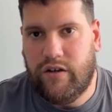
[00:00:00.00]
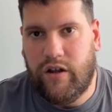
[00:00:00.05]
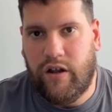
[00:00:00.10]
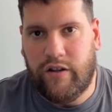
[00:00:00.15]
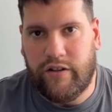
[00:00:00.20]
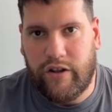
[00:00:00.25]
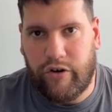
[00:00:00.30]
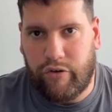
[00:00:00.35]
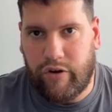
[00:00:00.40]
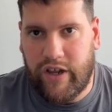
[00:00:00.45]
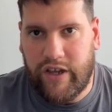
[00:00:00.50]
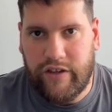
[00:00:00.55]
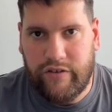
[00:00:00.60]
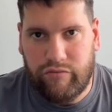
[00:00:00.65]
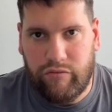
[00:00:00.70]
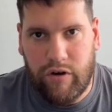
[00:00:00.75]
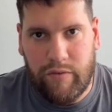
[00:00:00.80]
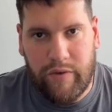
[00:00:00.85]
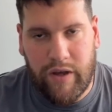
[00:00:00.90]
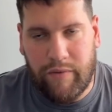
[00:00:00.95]
at the race
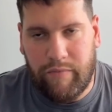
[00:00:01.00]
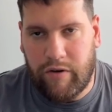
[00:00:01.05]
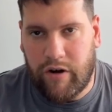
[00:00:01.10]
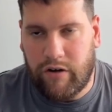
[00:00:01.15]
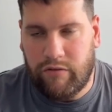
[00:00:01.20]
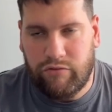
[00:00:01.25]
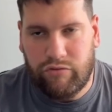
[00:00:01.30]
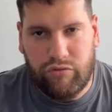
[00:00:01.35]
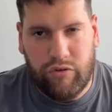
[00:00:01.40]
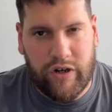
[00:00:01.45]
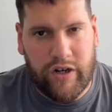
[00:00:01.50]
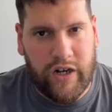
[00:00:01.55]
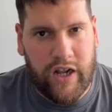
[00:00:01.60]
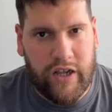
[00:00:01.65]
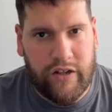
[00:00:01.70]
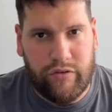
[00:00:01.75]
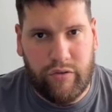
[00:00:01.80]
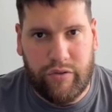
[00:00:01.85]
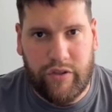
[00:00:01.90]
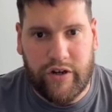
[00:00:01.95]
will be up around 29
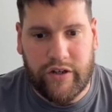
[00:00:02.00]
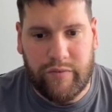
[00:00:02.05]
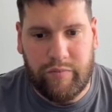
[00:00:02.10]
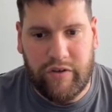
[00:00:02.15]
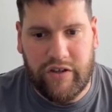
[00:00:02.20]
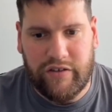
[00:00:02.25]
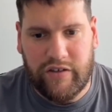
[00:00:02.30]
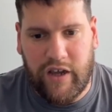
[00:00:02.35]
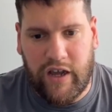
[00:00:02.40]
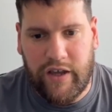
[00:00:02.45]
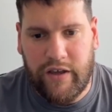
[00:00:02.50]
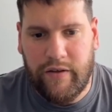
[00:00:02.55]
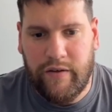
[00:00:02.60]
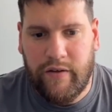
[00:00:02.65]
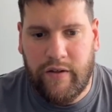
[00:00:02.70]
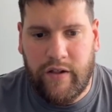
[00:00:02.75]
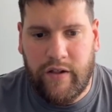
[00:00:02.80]
to 30 psi.